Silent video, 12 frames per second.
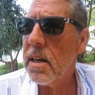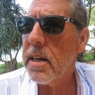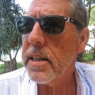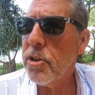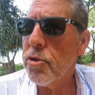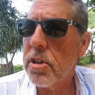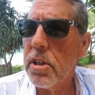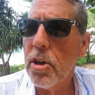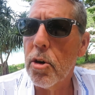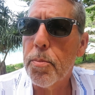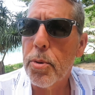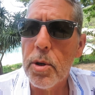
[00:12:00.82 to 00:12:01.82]
used to
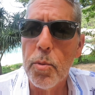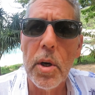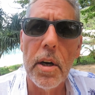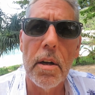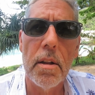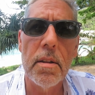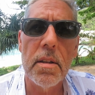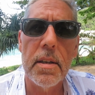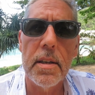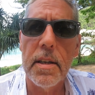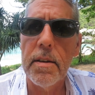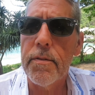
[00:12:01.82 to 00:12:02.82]
know pretty well
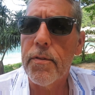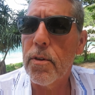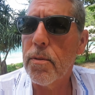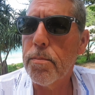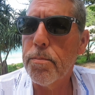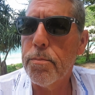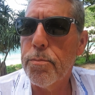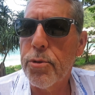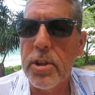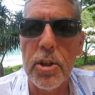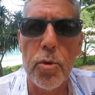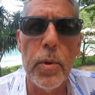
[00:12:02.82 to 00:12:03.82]
for
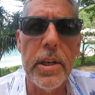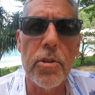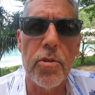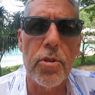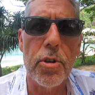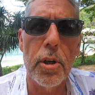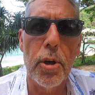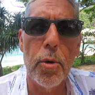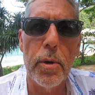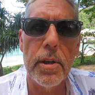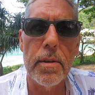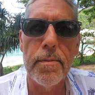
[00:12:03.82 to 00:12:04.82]
6 weeks or
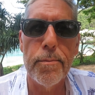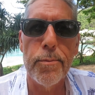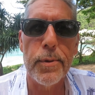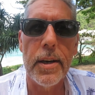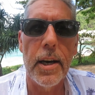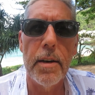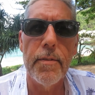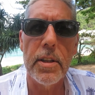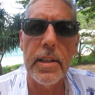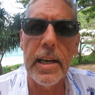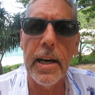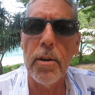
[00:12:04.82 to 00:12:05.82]
so, and kind of
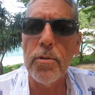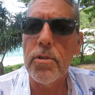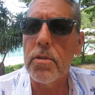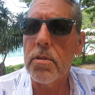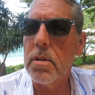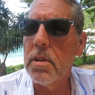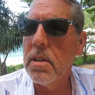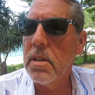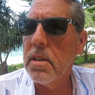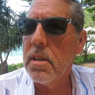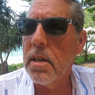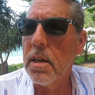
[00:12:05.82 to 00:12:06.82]
on the outs.
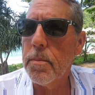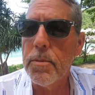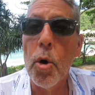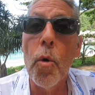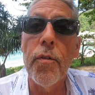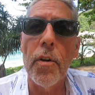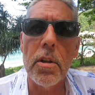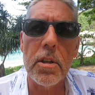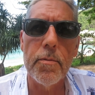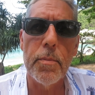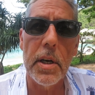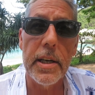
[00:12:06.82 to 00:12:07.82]
No fault
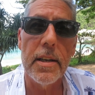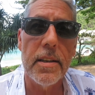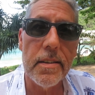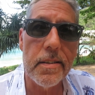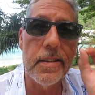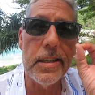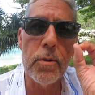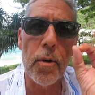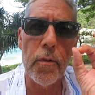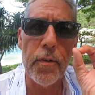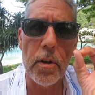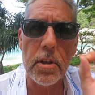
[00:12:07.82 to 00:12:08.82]
of mine,
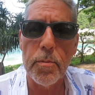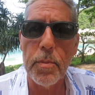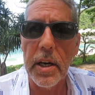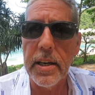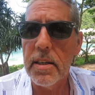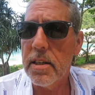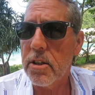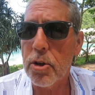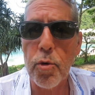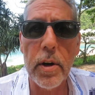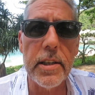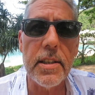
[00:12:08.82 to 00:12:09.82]
zero fault of mine. This
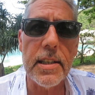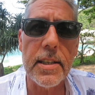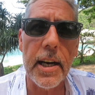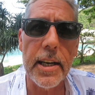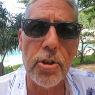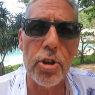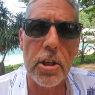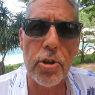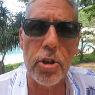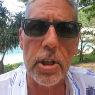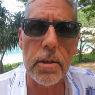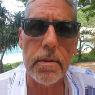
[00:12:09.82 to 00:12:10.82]
crazy Thai chick
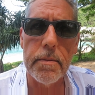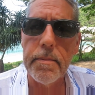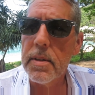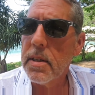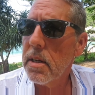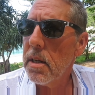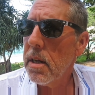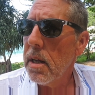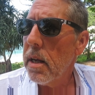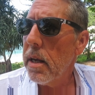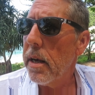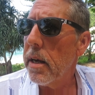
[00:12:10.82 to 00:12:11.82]
shit,
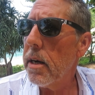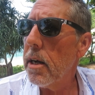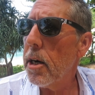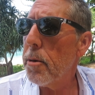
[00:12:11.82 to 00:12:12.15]
and